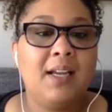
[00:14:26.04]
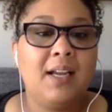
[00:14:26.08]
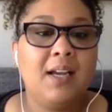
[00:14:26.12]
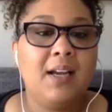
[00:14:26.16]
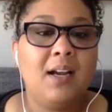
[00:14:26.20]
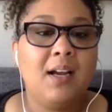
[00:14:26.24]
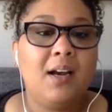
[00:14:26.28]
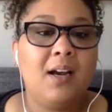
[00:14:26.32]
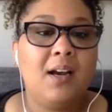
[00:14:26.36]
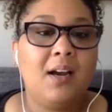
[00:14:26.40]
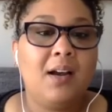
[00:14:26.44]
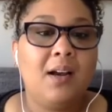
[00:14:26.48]

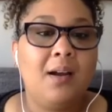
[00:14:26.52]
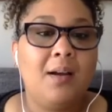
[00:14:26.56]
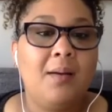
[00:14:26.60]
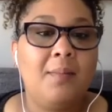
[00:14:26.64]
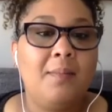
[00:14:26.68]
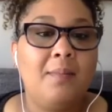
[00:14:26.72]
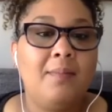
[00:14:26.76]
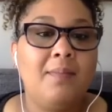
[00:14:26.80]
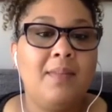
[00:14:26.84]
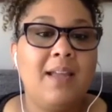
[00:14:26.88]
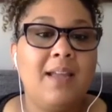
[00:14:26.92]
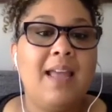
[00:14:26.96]

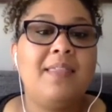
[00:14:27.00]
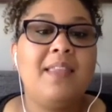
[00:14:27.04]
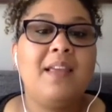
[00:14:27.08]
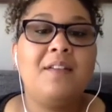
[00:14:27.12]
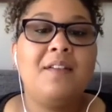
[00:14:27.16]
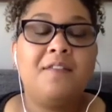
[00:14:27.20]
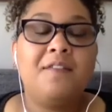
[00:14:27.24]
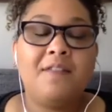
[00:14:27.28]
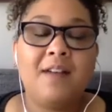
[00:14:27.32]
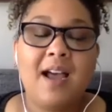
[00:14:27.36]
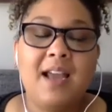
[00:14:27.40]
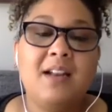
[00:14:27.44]
Um, and then
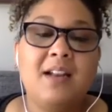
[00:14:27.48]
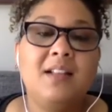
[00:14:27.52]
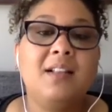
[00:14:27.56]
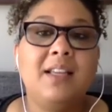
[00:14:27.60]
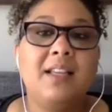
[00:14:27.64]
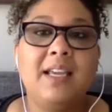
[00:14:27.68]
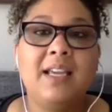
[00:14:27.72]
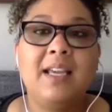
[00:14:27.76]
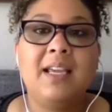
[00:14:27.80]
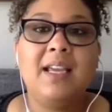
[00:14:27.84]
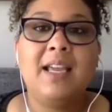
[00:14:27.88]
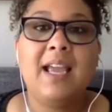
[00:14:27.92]

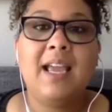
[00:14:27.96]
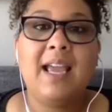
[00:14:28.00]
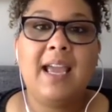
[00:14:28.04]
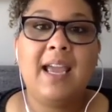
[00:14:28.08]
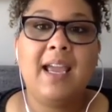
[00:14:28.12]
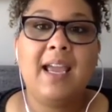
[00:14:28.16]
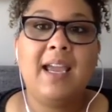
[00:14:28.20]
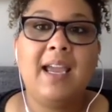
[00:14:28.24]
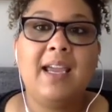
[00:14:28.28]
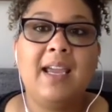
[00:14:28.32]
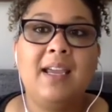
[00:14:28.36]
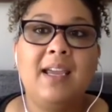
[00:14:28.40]
finally,
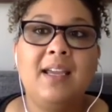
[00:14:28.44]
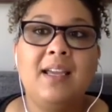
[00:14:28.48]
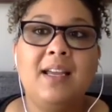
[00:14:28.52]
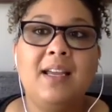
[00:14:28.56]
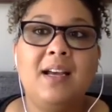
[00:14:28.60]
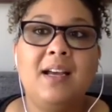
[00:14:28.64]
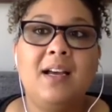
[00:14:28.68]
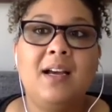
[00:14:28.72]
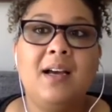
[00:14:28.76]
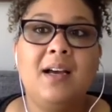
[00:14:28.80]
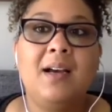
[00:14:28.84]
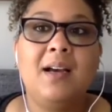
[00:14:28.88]
a,
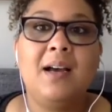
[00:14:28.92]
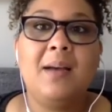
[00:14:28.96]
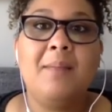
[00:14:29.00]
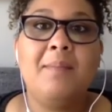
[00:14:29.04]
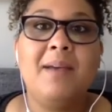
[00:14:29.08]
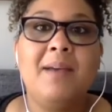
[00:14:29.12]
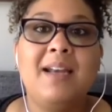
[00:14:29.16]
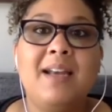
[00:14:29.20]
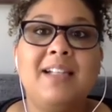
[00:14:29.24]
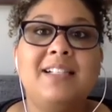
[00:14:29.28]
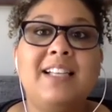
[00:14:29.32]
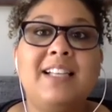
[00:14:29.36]
uh, a
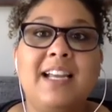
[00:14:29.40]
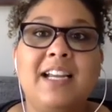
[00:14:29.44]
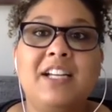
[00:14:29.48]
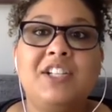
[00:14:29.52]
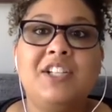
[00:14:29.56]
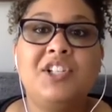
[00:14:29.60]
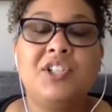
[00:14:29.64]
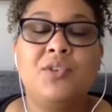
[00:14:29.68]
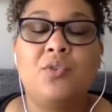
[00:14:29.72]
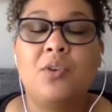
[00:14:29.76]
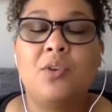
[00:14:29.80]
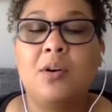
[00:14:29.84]

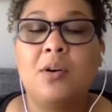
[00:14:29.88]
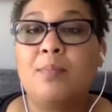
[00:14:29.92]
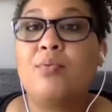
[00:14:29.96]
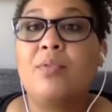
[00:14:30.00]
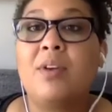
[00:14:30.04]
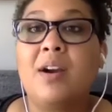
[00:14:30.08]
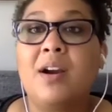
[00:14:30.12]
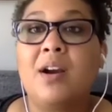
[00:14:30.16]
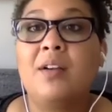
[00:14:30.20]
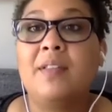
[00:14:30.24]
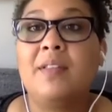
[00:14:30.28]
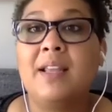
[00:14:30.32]
meditation or a
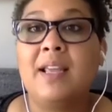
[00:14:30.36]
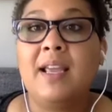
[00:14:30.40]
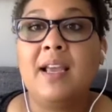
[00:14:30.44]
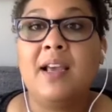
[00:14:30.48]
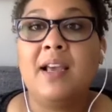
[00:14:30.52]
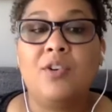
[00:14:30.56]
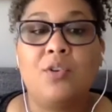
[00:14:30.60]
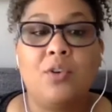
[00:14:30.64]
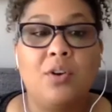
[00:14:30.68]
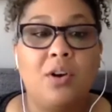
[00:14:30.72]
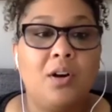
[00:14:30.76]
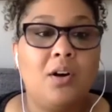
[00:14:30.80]
prayer in the
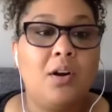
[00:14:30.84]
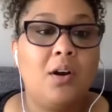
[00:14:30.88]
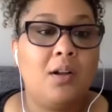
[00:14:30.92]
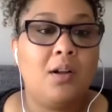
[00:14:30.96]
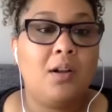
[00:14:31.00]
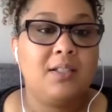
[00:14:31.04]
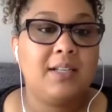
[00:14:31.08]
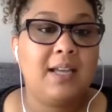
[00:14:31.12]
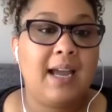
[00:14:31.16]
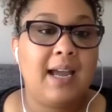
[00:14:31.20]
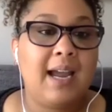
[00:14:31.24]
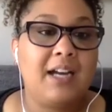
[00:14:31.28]
end or a call
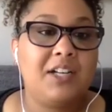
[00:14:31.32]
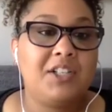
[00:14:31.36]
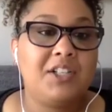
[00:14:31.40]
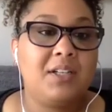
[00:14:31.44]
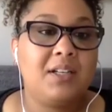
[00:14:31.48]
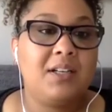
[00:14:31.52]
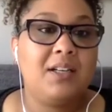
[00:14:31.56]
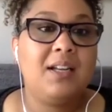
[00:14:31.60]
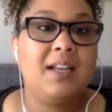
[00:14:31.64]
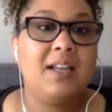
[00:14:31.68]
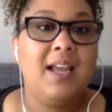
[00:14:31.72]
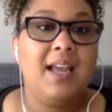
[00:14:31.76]
to
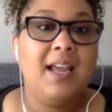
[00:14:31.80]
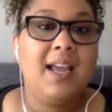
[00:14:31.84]
action.